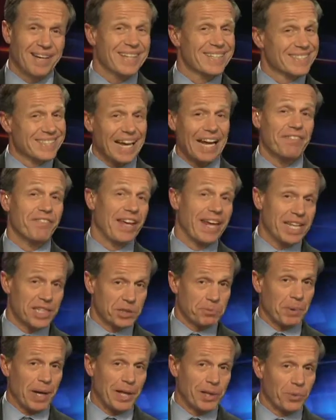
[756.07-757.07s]
Cy Vance,
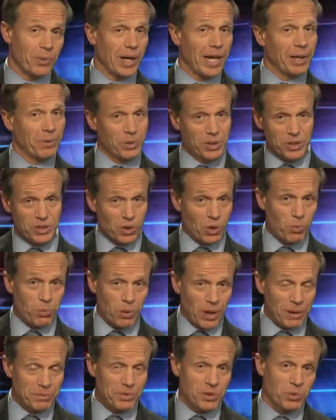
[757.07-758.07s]
by the way, with his own
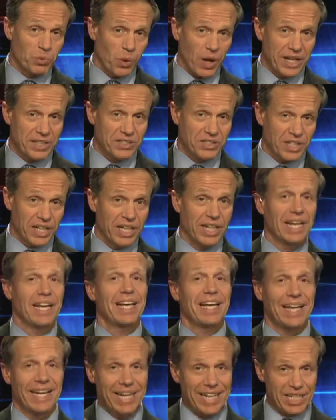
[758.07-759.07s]
problems with Weinstein,
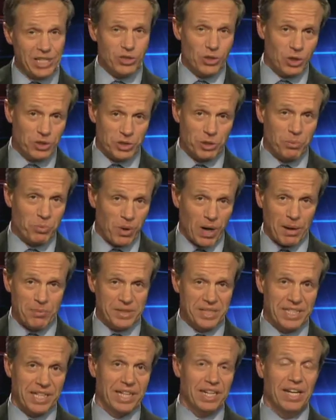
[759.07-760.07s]
he's also
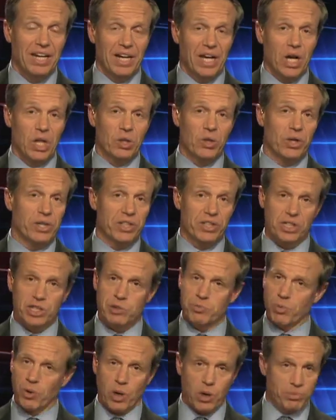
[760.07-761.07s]
promising a look into this
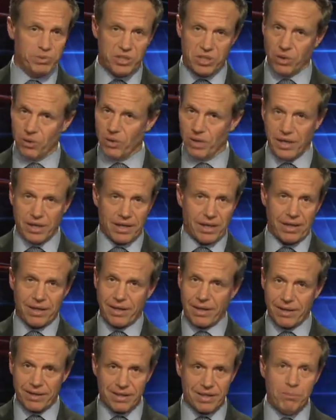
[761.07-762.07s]
probe. So
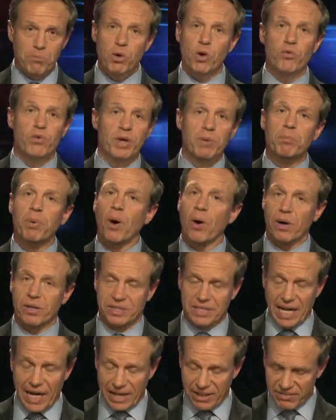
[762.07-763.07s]
uh, the moving
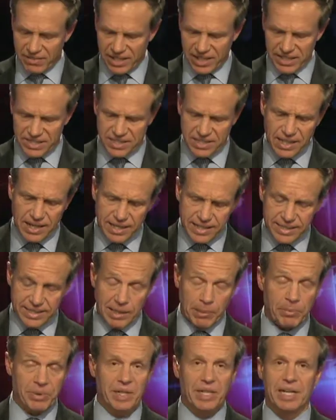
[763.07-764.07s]
parts out of this,
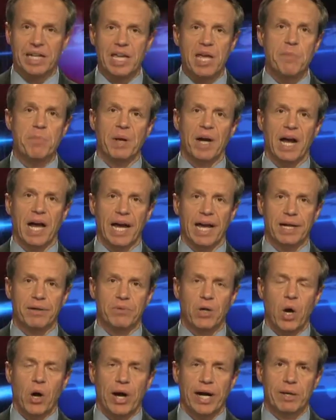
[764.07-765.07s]
something to keep an eye on.
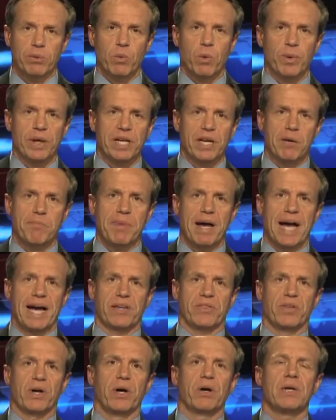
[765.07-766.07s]
All right, when we come
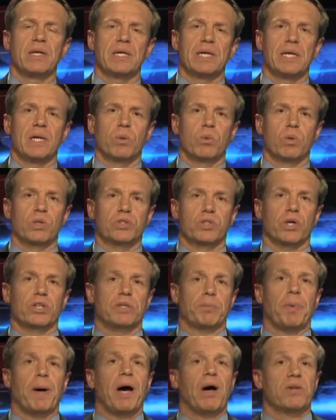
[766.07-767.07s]
back, though, we'll turn
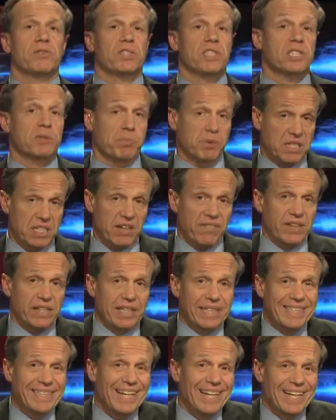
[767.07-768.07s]
to politics specifically.